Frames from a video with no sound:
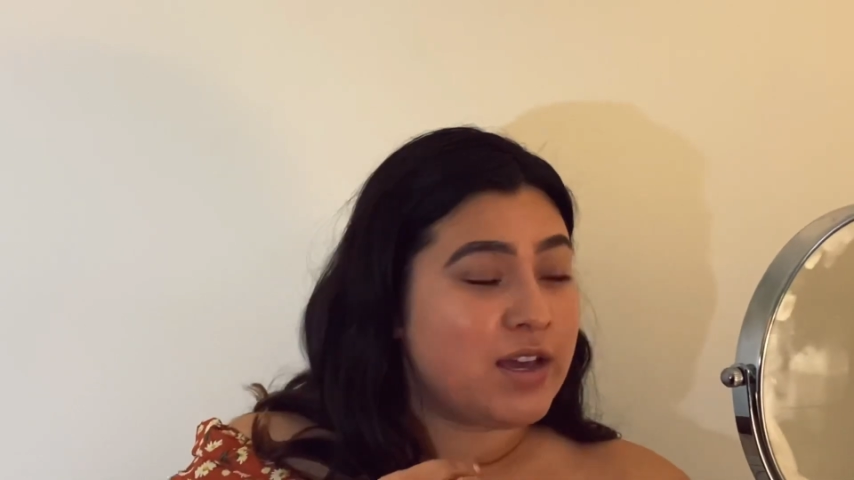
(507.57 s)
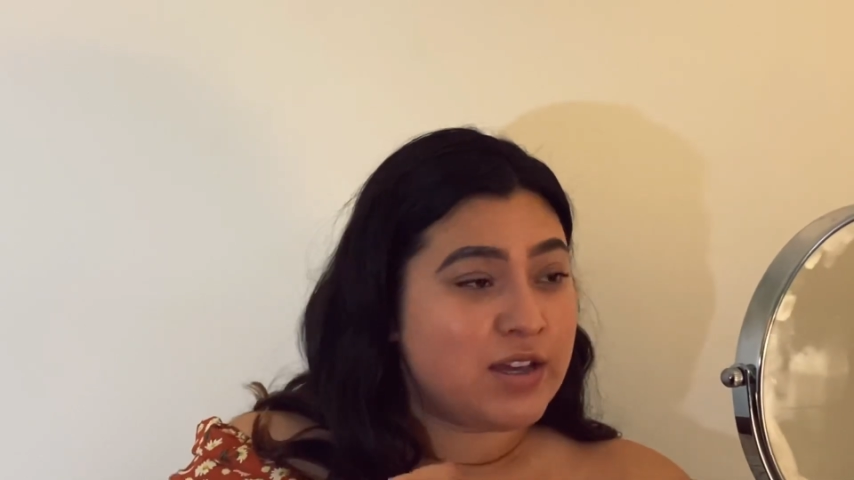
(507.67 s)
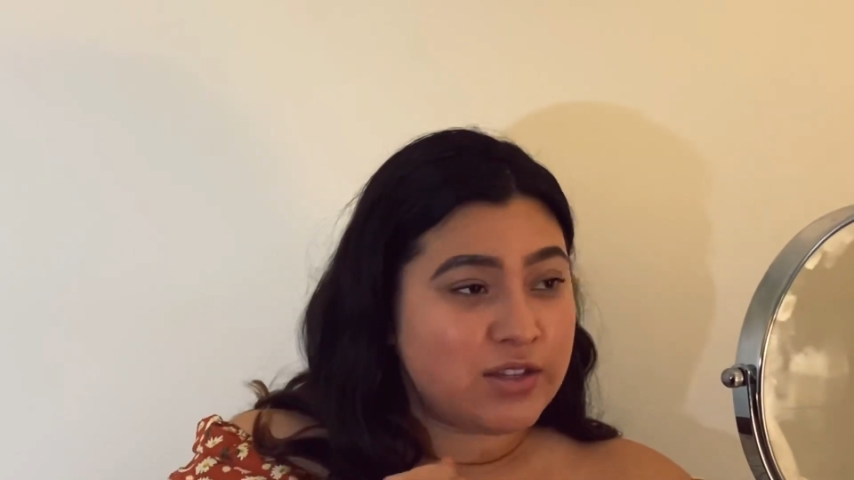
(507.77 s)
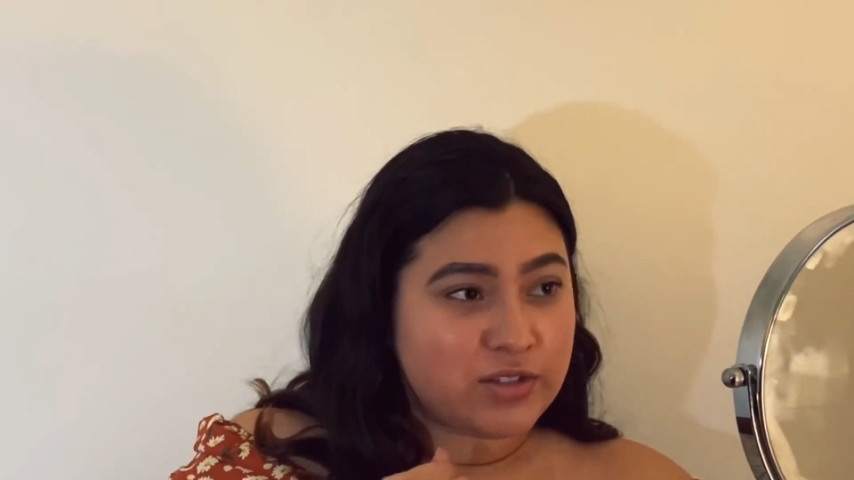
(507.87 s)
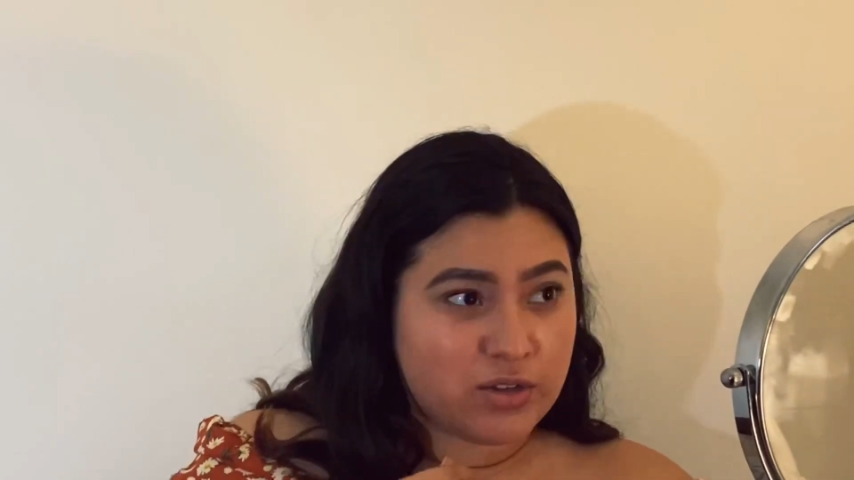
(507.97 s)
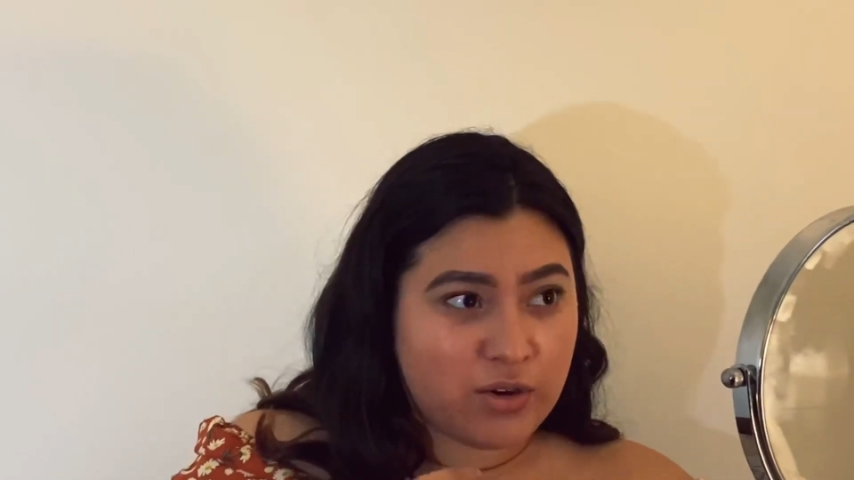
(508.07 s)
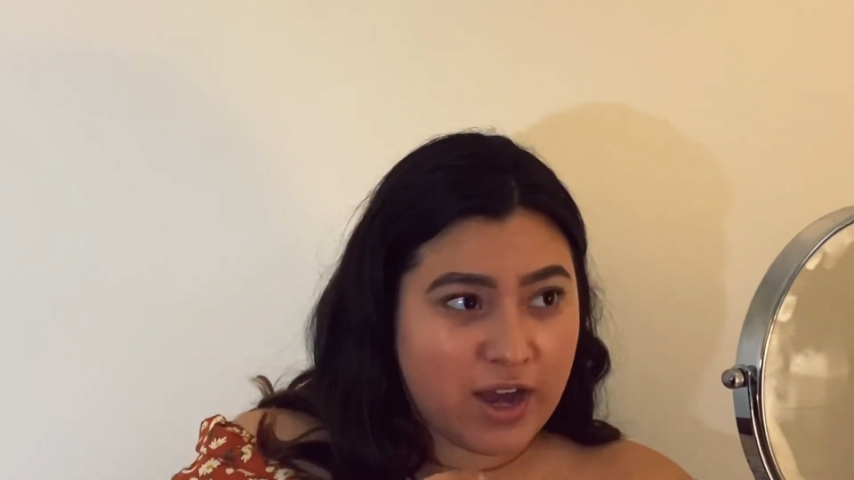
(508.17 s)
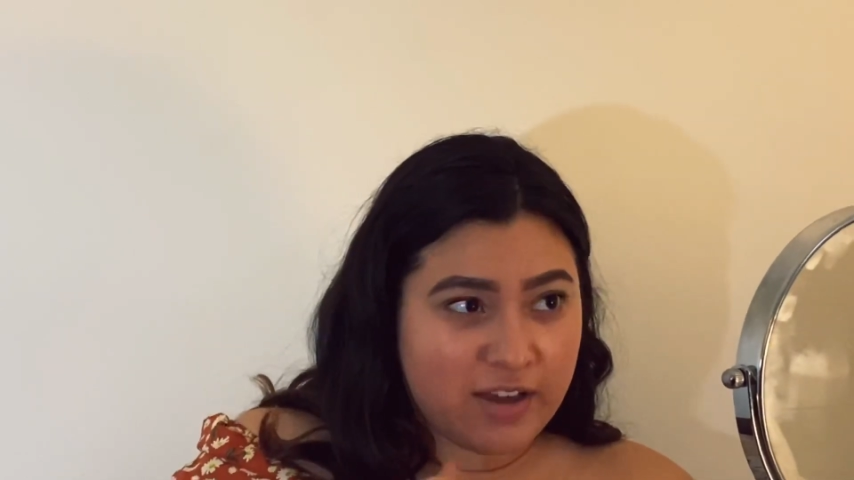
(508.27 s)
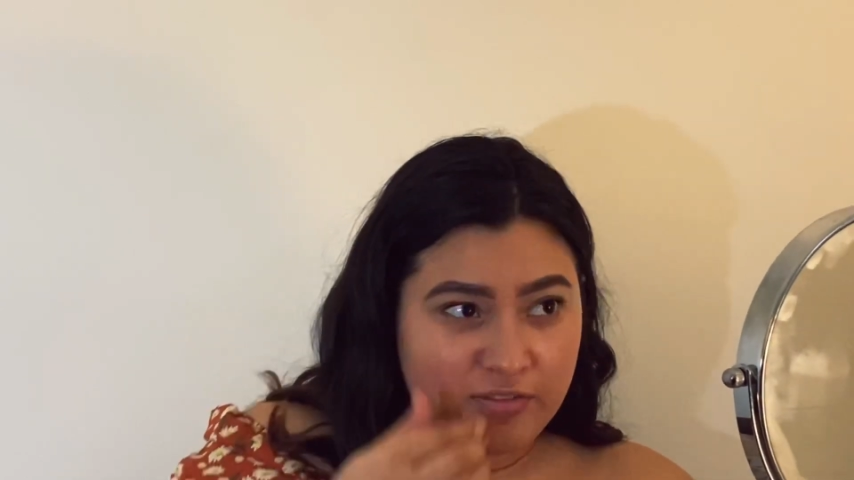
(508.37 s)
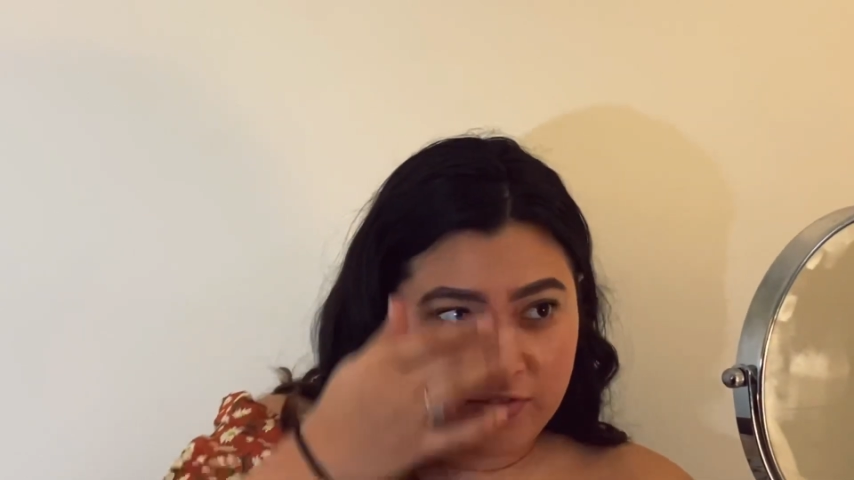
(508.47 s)
So
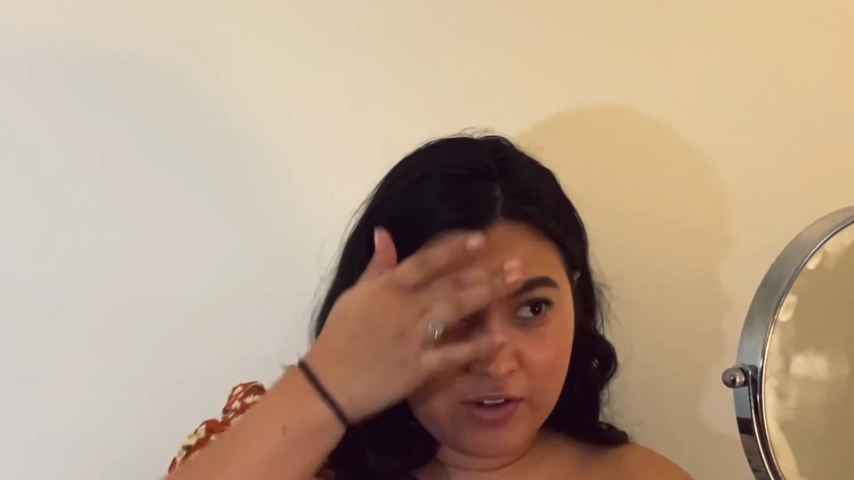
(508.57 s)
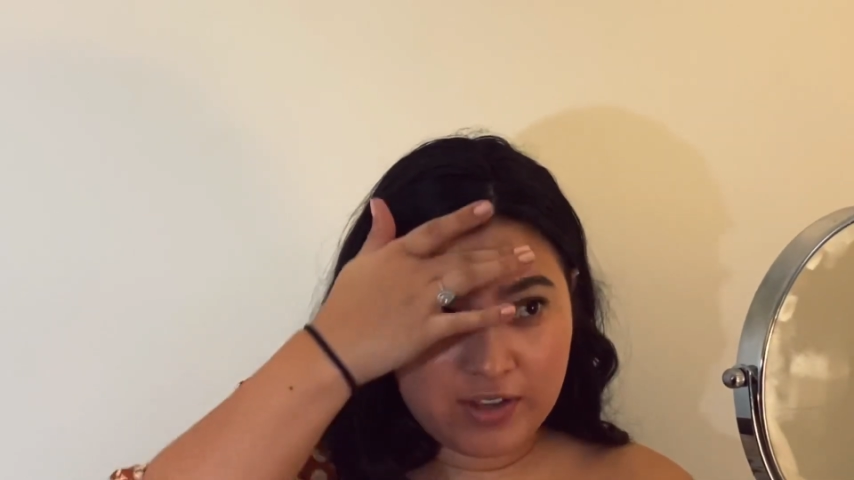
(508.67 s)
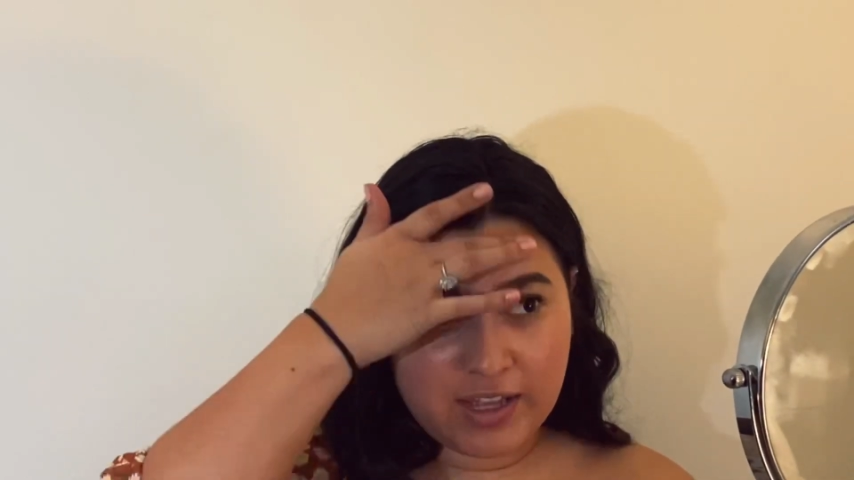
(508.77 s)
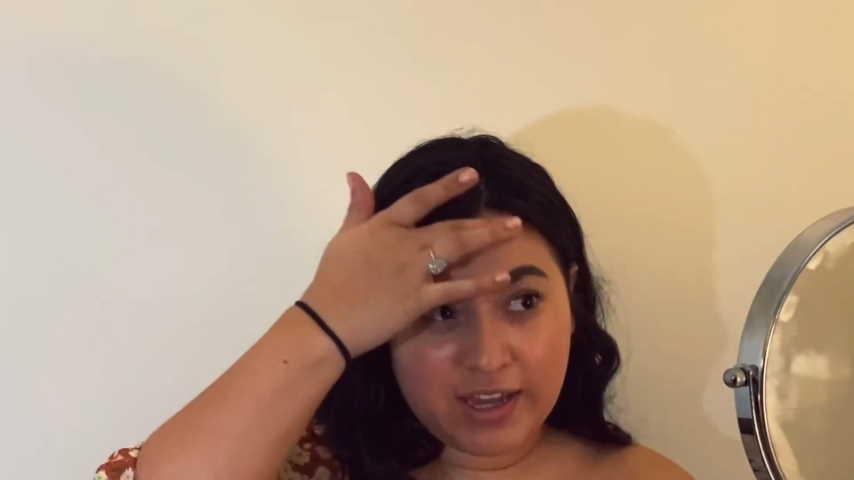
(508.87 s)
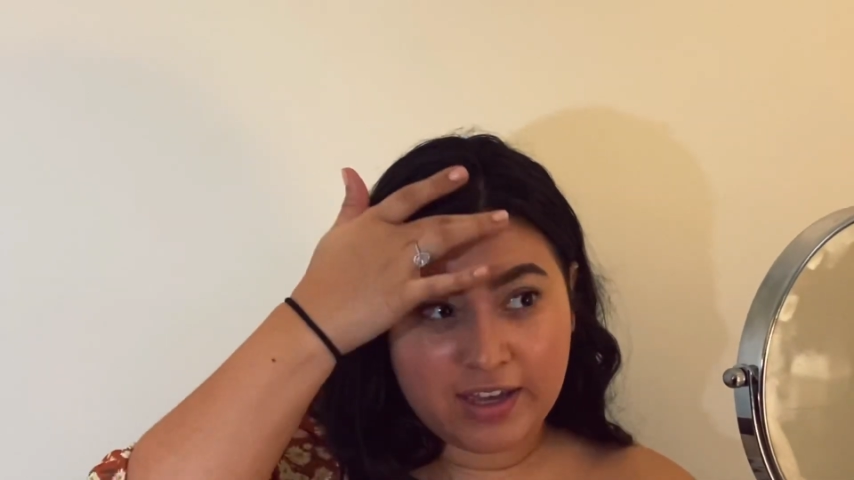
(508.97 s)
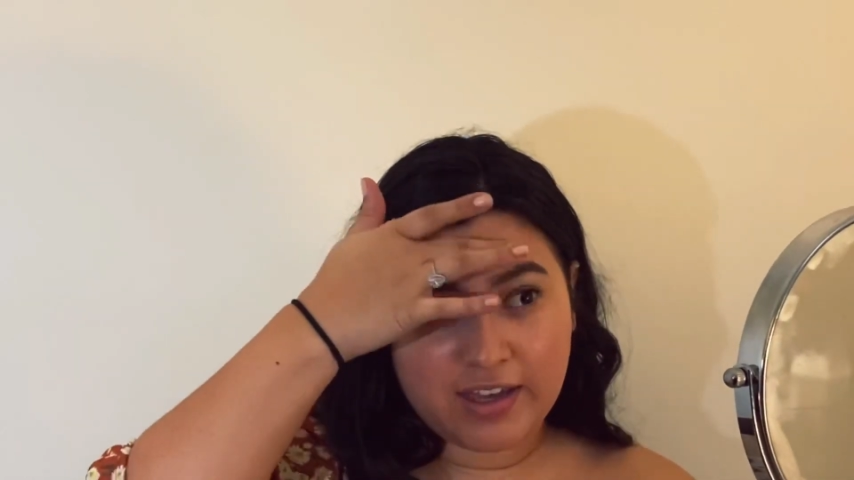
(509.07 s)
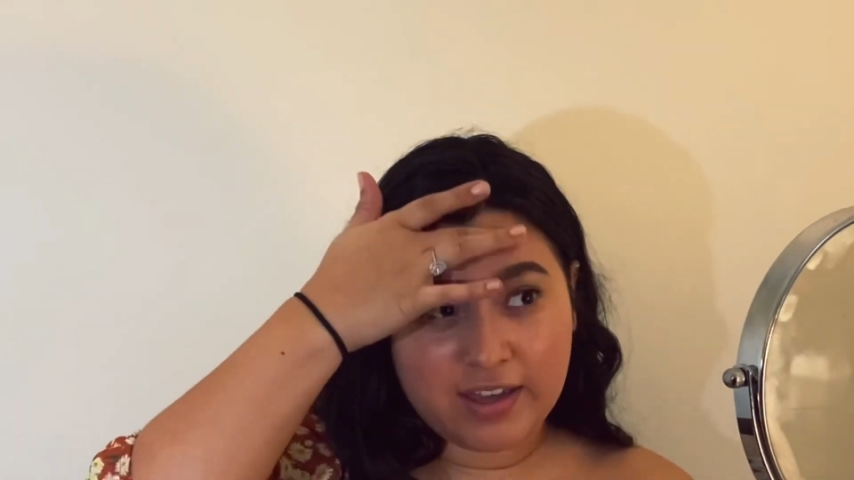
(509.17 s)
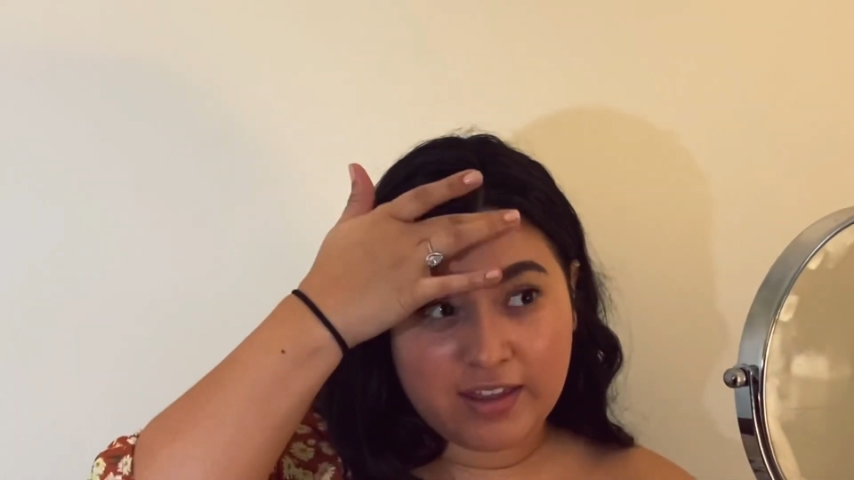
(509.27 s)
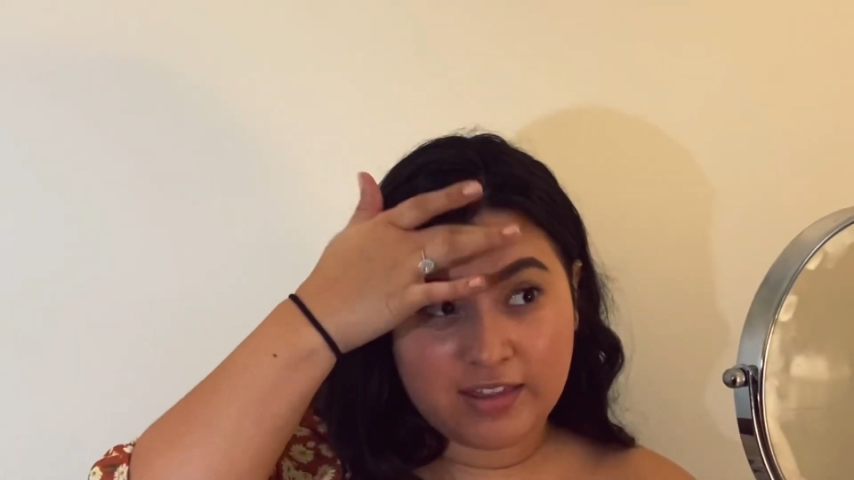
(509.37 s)
I feel like